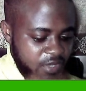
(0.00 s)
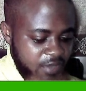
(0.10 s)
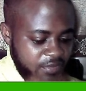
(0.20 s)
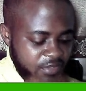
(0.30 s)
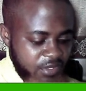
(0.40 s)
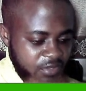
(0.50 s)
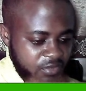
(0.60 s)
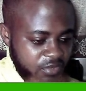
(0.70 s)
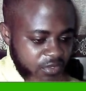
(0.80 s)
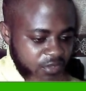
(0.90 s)
have
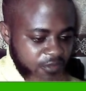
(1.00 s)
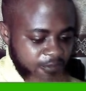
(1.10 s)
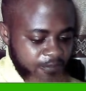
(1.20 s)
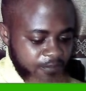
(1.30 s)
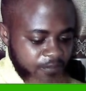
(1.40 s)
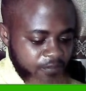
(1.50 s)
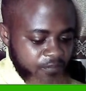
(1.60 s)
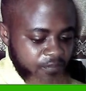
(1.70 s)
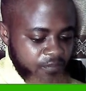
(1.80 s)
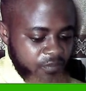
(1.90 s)
skills.
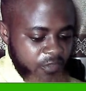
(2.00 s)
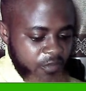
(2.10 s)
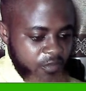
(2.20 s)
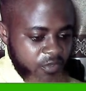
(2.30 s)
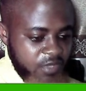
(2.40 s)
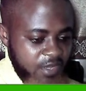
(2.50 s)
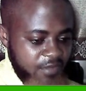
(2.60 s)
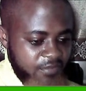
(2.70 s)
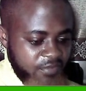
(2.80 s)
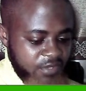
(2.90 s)
Must have
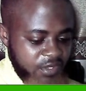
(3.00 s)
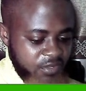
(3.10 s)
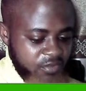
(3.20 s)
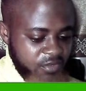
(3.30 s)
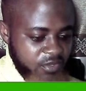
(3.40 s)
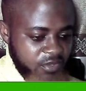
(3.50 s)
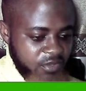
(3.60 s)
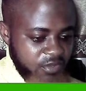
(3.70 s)
skills